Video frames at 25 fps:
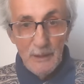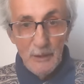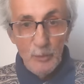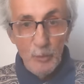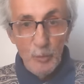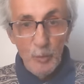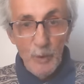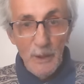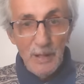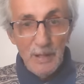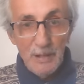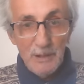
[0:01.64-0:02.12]

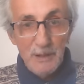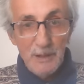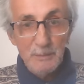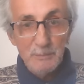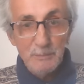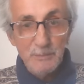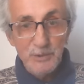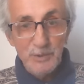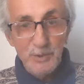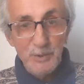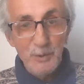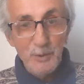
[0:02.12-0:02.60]

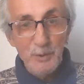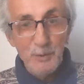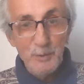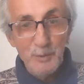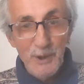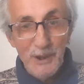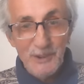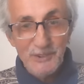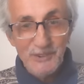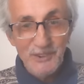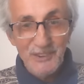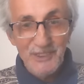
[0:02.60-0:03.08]
Welcome to
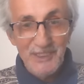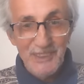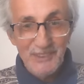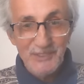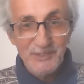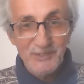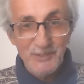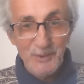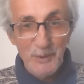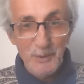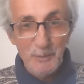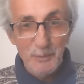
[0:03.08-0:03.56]
Russian
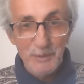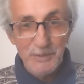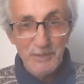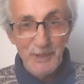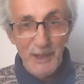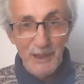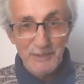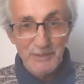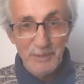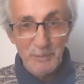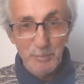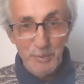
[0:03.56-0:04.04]
History with
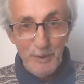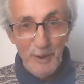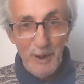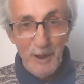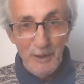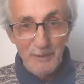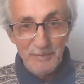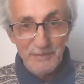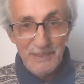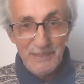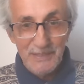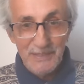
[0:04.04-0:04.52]
Dr.
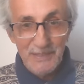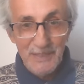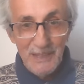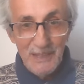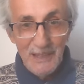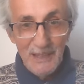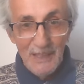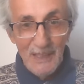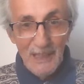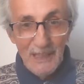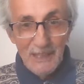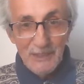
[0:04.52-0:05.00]
Brovkin.
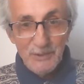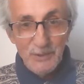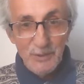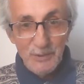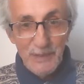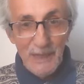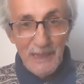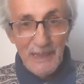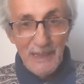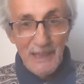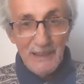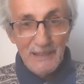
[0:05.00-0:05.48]

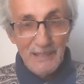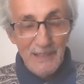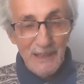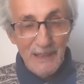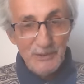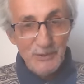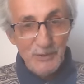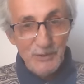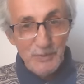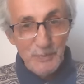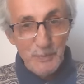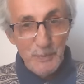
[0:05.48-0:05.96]
Today I'd
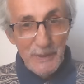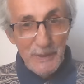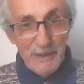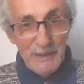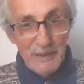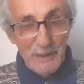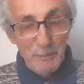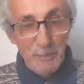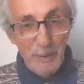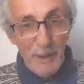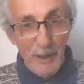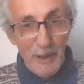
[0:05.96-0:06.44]
like to
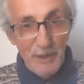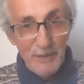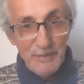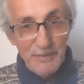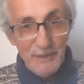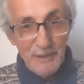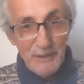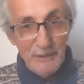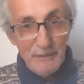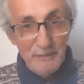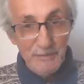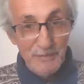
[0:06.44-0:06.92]
speak about
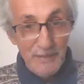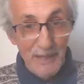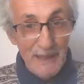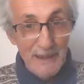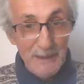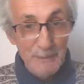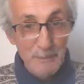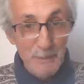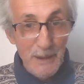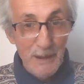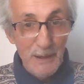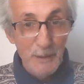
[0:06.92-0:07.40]

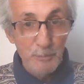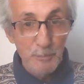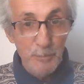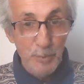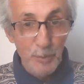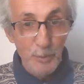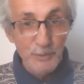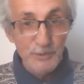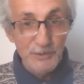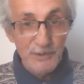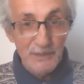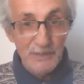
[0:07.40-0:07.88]
Vladimir
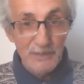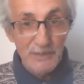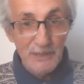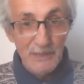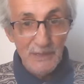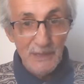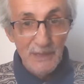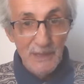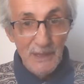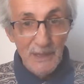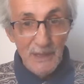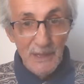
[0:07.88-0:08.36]
Putin.
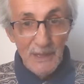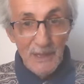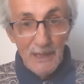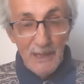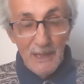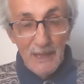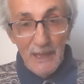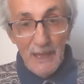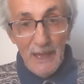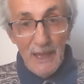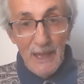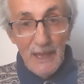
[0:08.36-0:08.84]

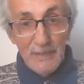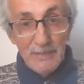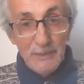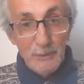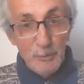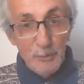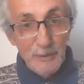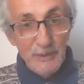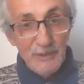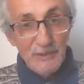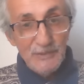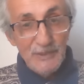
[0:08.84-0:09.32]
And the
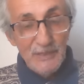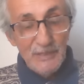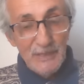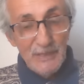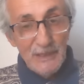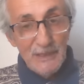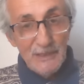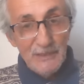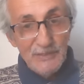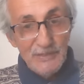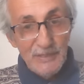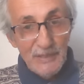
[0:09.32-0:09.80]
reason
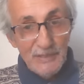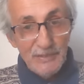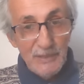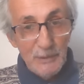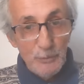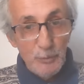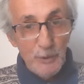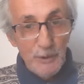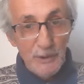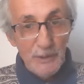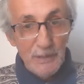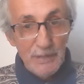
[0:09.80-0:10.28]
is that there
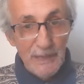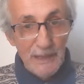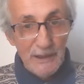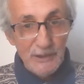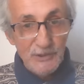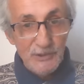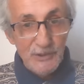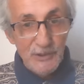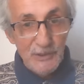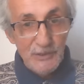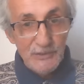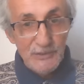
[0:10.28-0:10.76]
were
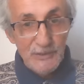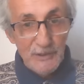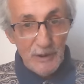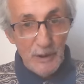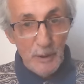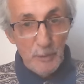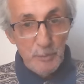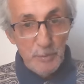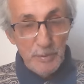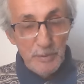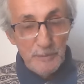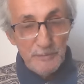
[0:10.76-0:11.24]
elections a
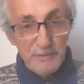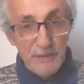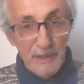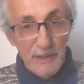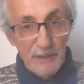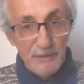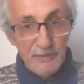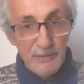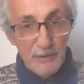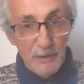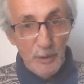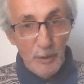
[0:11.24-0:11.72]
couple of
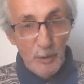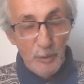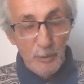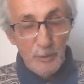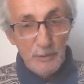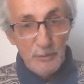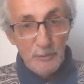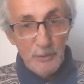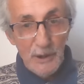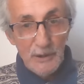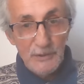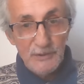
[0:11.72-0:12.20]
days ago
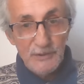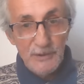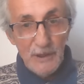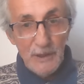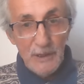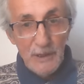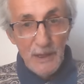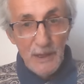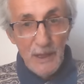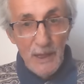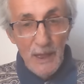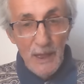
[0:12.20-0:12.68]
in Russia,